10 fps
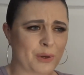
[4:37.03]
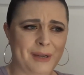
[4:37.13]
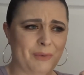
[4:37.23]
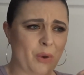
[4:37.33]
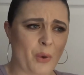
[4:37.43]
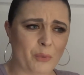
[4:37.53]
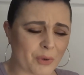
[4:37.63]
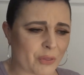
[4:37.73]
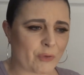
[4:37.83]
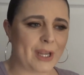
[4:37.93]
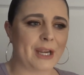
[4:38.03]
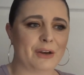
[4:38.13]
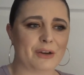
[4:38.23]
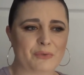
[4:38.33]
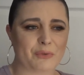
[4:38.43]
or even over 3
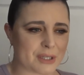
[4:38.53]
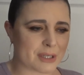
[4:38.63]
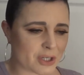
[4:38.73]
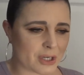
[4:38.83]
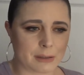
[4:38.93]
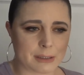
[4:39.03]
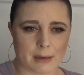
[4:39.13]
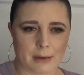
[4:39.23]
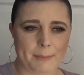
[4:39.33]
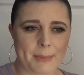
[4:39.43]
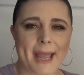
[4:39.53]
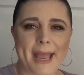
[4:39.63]
years, for such a long time.